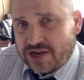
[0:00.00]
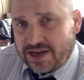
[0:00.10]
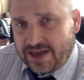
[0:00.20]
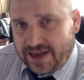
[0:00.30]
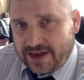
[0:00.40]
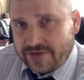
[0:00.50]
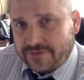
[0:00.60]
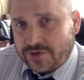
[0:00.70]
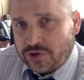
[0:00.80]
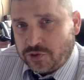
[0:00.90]
I
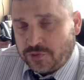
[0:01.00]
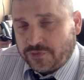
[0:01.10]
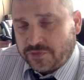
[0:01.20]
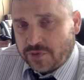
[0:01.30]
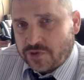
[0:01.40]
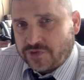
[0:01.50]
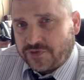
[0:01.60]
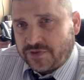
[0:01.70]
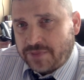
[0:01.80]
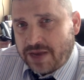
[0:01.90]
have used
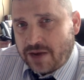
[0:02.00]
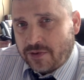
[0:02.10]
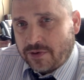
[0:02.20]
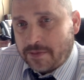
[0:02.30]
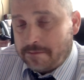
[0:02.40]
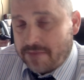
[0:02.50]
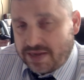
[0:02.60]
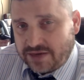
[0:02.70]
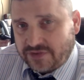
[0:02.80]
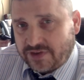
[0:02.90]
emergency power
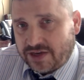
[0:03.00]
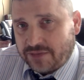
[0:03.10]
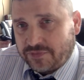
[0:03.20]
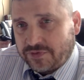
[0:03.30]
many times,